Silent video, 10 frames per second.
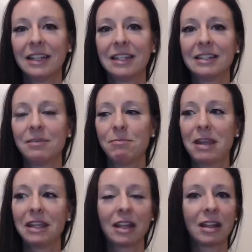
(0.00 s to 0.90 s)
in
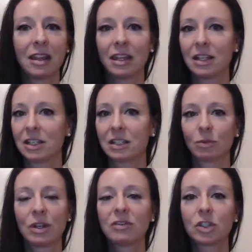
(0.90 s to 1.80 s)
making things,
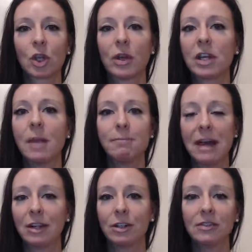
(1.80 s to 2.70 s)
whatever's going on,
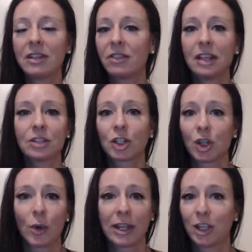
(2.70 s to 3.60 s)
better, even if things are
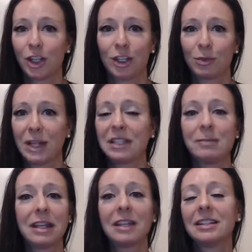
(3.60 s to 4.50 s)
going good, right? To
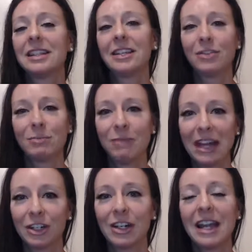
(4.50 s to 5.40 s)
make things even
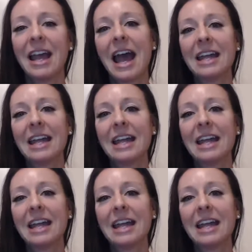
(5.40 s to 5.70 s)
better. And